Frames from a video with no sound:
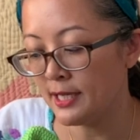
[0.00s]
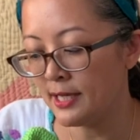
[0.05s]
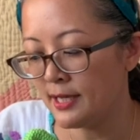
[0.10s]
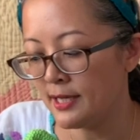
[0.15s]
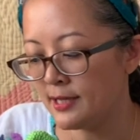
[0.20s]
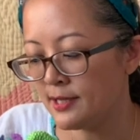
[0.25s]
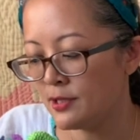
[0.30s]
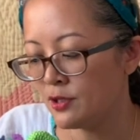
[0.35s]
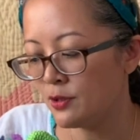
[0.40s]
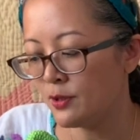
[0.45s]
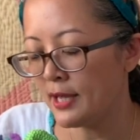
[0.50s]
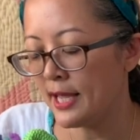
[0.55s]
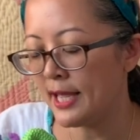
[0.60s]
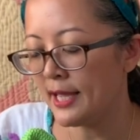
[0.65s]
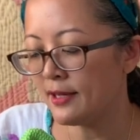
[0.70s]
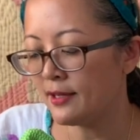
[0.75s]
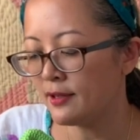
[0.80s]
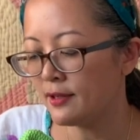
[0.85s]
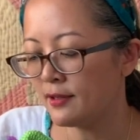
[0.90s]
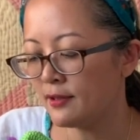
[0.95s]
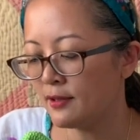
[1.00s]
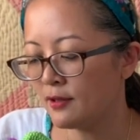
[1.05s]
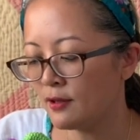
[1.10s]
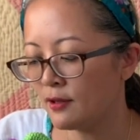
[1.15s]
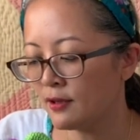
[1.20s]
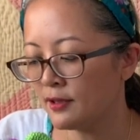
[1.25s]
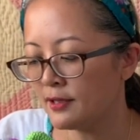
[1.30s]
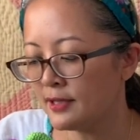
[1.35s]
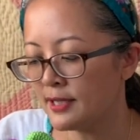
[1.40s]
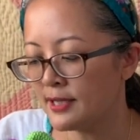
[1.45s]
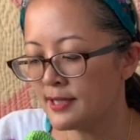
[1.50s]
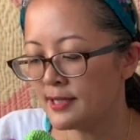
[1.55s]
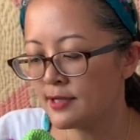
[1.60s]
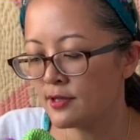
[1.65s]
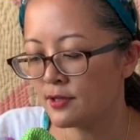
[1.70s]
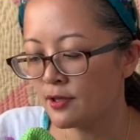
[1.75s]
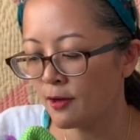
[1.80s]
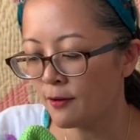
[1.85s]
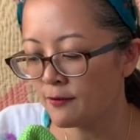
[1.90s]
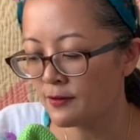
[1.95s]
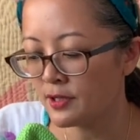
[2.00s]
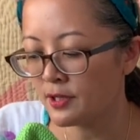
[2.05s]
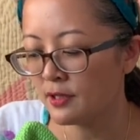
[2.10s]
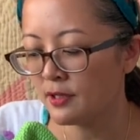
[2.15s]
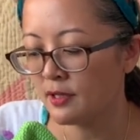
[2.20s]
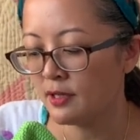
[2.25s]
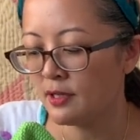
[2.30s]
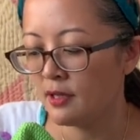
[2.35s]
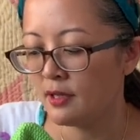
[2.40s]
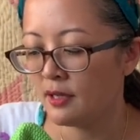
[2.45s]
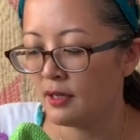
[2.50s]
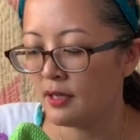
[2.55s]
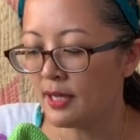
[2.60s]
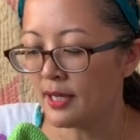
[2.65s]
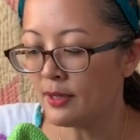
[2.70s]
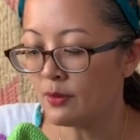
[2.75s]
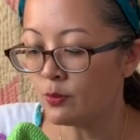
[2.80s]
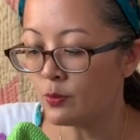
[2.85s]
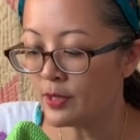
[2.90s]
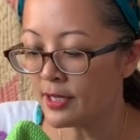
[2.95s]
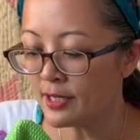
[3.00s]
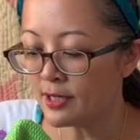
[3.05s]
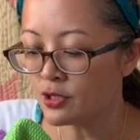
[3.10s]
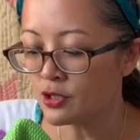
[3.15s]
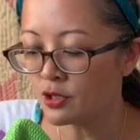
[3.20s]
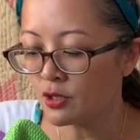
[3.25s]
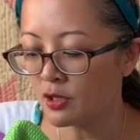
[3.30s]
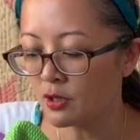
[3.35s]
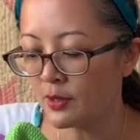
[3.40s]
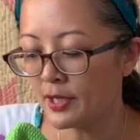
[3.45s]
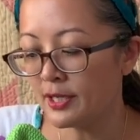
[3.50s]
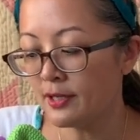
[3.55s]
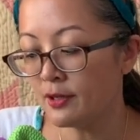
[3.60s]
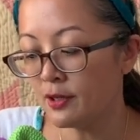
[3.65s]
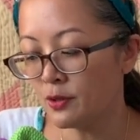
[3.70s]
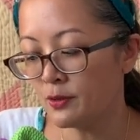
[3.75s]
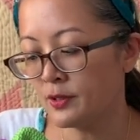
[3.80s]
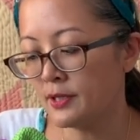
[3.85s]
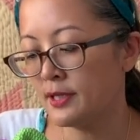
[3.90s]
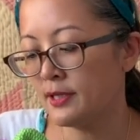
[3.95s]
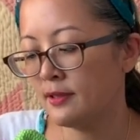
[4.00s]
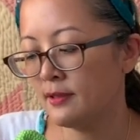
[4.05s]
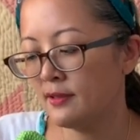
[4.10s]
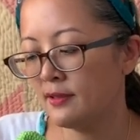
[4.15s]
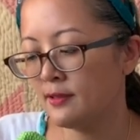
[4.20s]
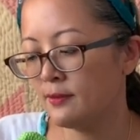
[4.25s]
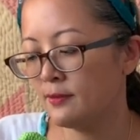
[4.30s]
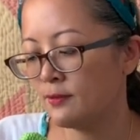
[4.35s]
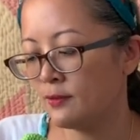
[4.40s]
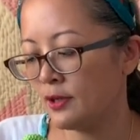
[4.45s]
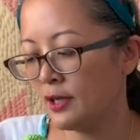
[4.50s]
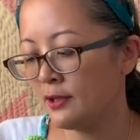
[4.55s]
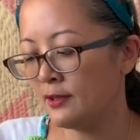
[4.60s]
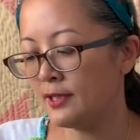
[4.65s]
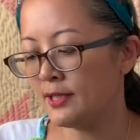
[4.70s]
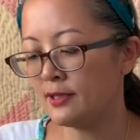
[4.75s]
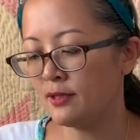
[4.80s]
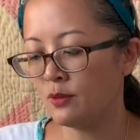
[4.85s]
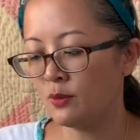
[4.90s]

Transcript: it is to end on this soft and reassuring note for our little